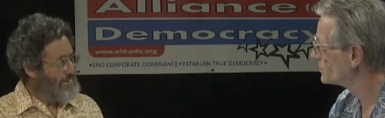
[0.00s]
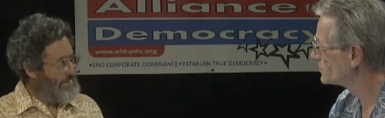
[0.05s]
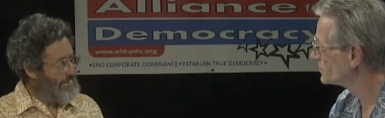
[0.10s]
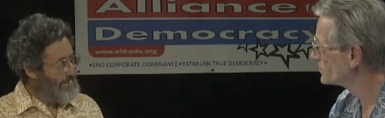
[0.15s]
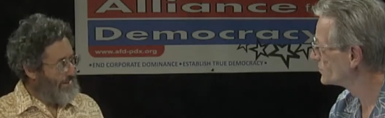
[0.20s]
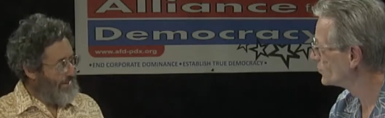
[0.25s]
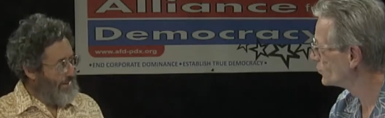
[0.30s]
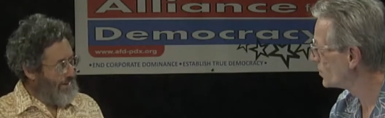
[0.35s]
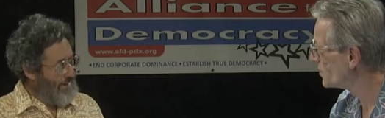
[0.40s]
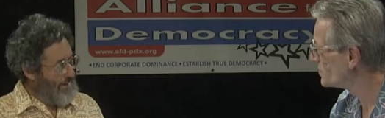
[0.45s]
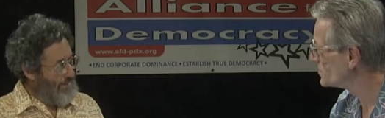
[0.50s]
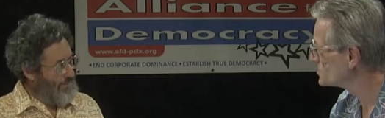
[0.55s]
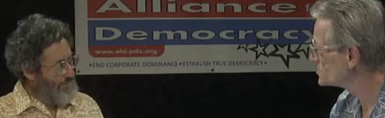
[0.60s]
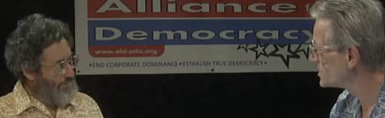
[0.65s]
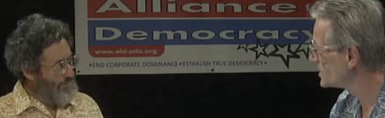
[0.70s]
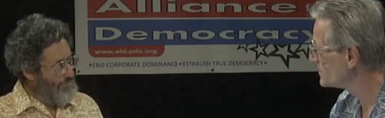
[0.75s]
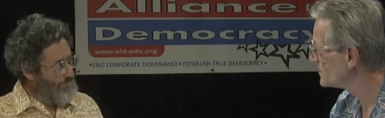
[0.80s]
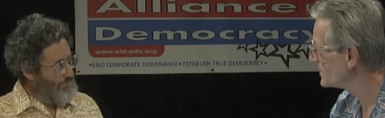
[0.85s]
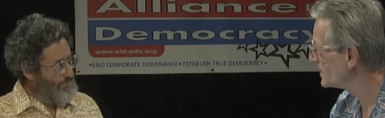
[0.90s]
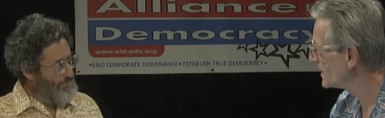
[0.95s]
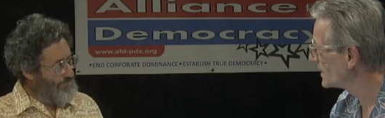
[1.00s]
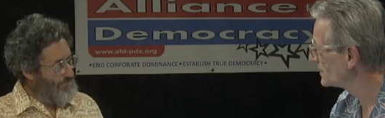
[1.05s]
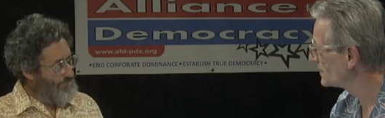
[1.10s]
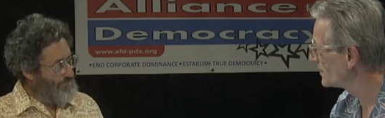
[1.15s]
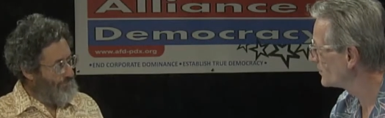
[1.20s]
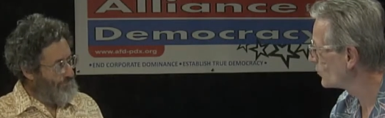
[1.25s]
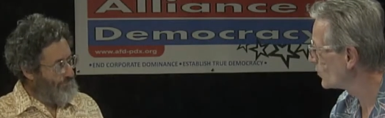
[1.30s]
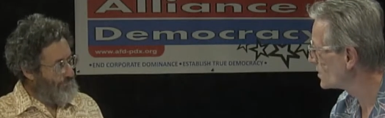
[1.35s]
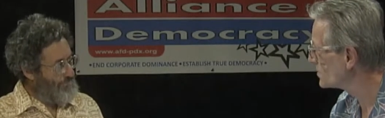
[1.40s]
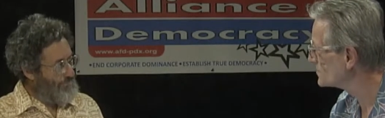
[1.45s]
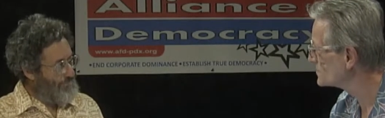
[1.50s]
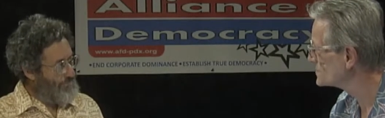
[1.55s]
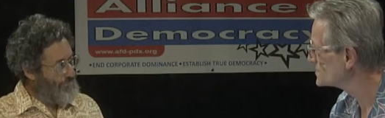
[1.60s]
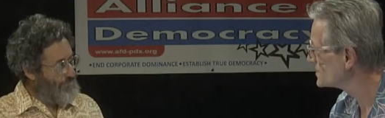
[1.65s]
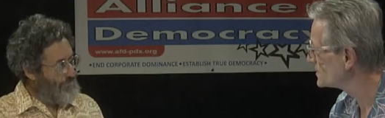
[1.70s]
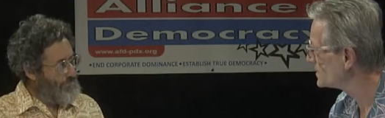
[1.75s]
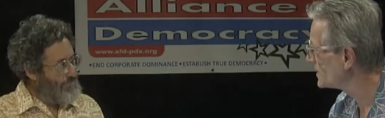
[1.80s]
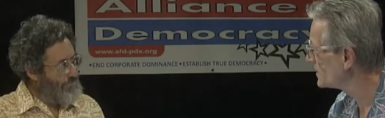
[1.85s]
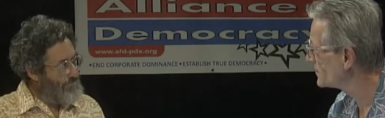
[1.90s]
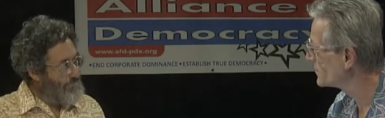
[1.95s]
Speaker 1: the woman's name again, and what was
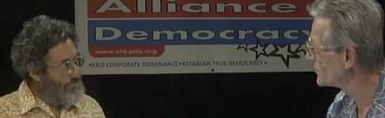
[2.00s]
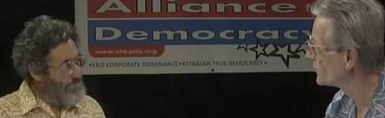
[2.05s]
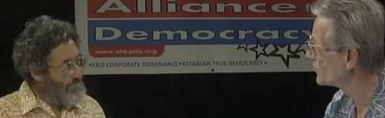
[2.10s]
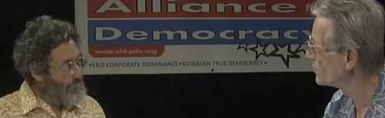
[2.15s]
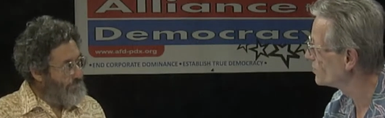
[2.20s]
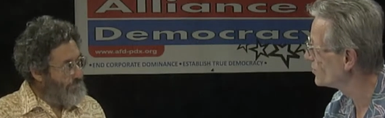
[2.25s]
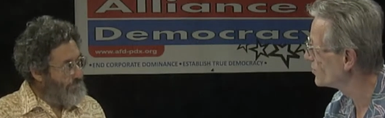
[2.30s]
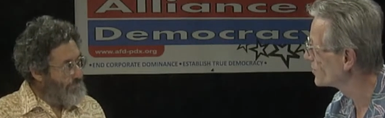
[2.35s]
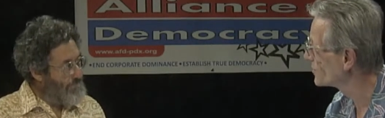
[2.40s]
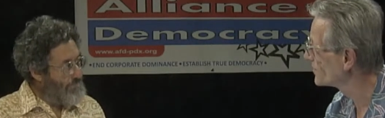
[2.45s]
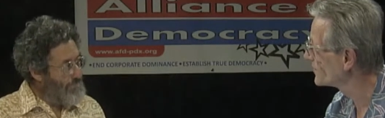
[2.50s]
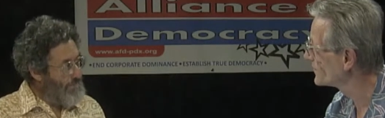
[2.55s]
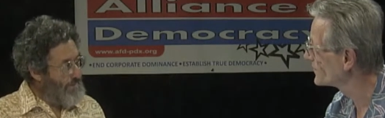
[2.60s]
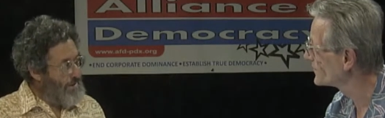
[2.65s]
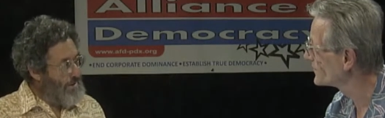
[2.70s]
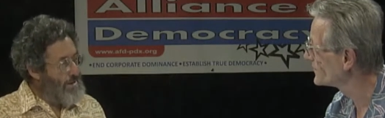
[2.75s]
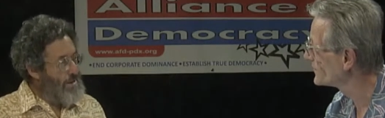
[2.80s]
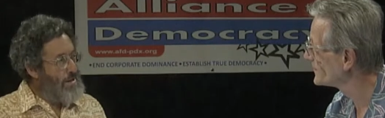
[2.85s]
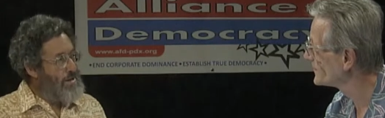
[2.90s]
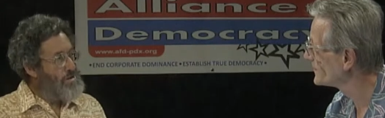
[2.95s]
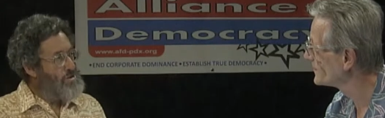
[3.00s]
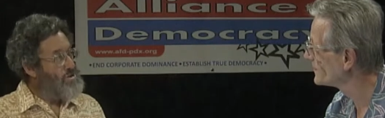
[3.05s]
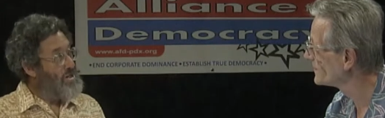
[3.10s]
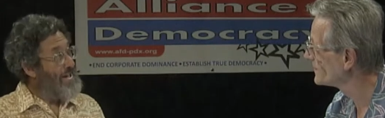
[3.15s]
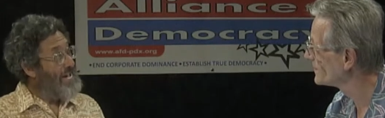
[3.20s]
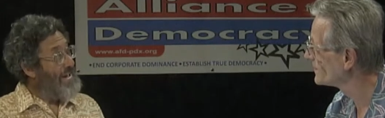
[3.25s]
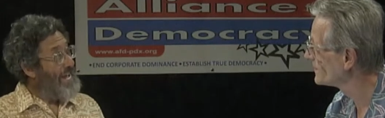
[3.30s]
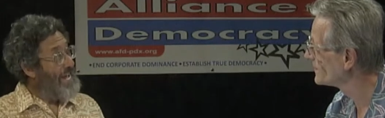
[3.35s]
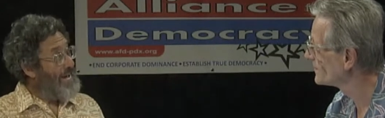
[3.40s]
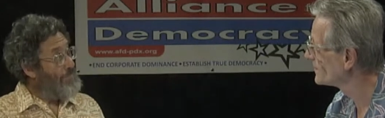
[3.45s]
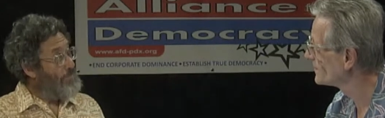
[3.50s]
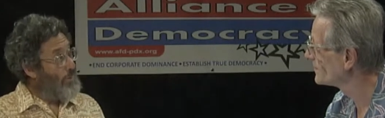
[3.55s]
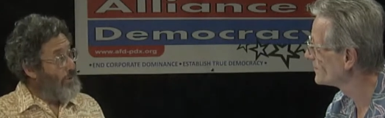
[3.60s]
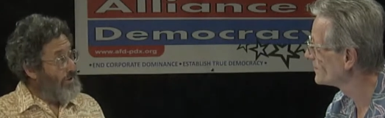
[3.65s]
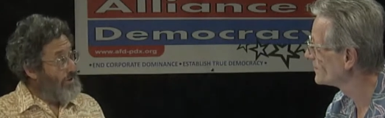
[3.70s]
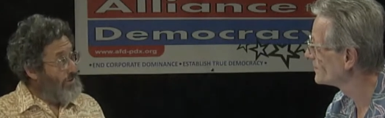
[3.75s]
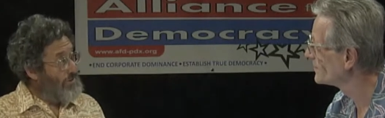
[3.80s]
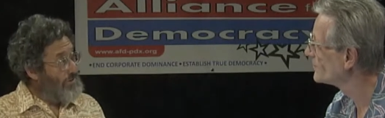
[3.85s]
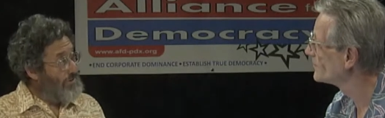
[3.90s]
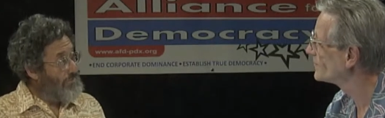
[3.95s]
the name of her book?
Speaker 2: Jane Anne
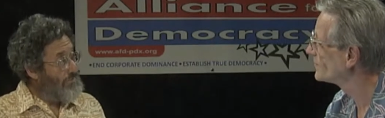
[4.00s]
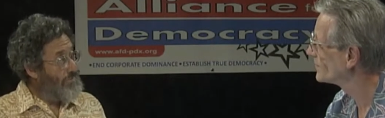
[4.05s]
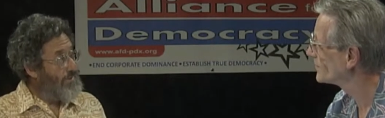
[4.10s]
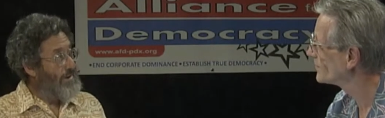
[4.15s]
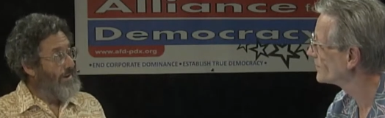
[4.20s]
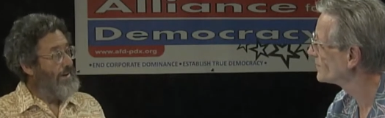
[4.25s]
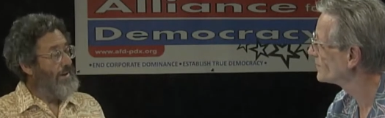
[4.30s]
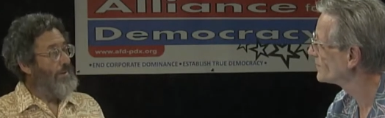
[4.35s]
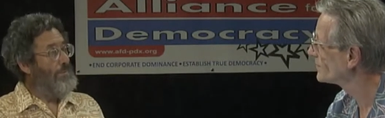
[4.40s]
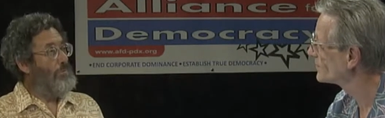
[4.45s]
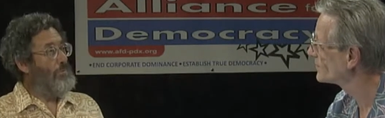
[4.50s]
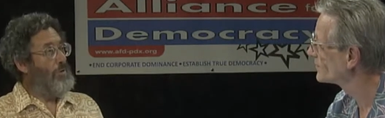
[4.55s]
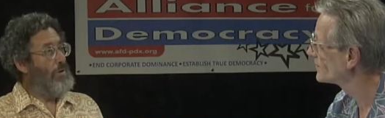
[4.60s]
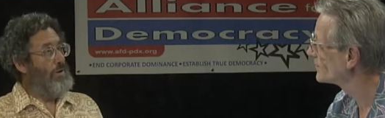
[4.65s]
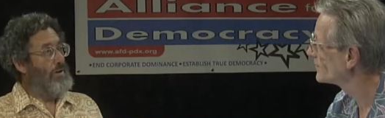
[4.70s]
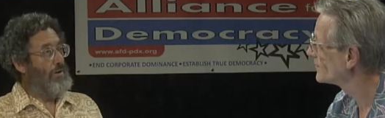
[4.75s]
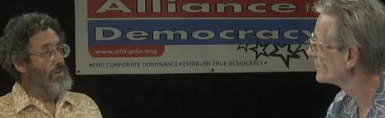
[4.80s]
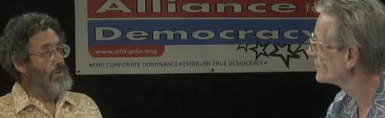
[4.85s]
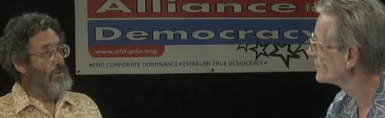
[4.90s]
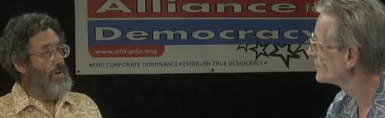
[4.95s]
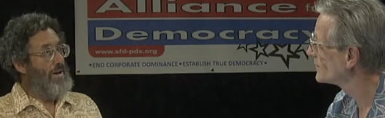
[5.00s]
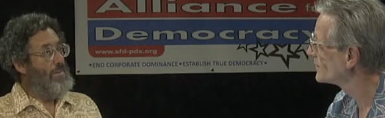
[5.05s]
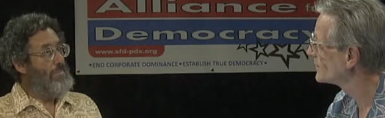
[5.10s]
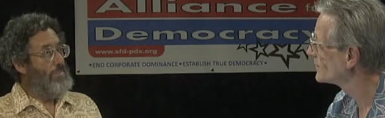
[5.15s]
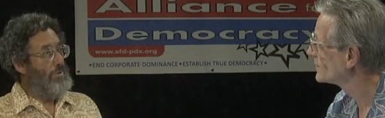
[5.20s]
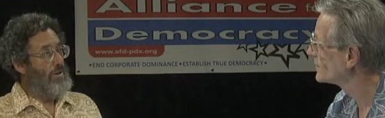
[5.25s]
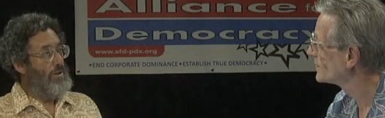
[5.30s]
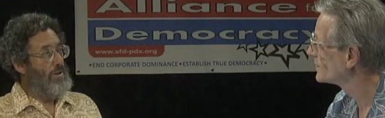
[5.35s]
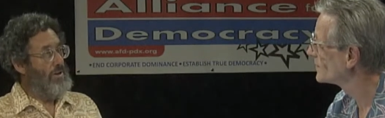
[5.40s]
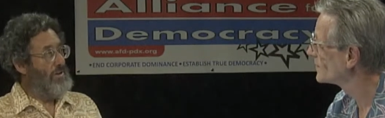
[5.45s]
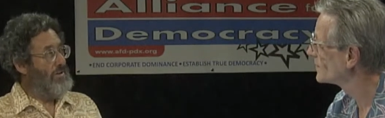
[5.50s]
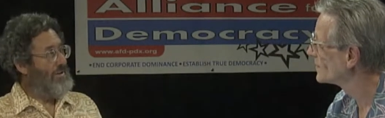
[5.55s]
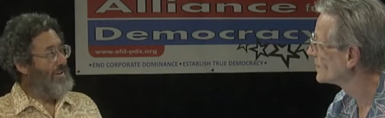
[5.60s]
Morris mm-hmm. um, wrote a great book called